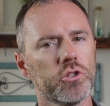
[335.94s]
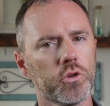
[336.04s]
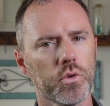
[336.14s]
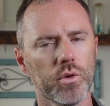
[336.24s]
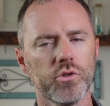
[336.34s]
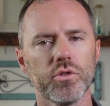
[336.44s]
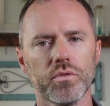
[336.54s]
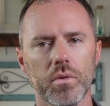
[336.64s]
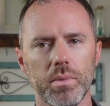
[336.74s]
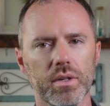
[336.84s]
crucial
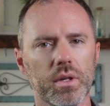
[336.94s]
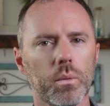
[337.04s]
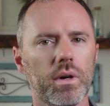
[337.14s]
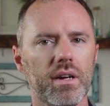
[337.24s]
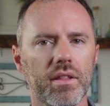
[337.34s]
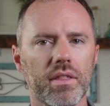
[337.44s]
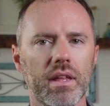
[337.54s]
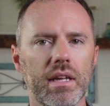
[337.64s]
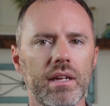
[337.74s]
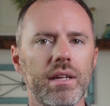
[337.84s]
for building wealth.
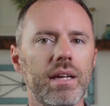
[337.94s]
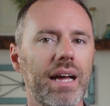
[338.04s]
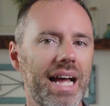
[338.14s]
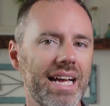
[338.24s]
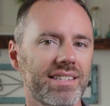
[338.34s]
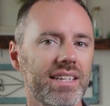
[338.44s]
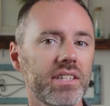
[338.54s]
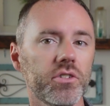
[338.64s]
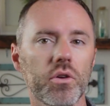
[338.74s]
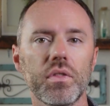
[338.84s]

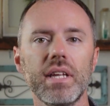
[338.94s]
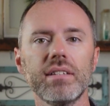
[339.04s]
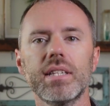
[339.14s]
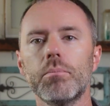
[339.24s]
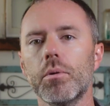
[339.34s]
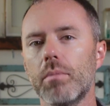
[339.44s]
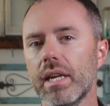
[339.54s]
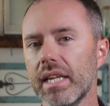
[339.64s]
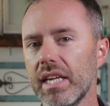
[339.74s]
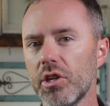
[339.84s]
Assets are things that put
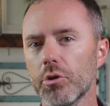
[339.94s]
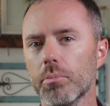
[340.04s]
money in your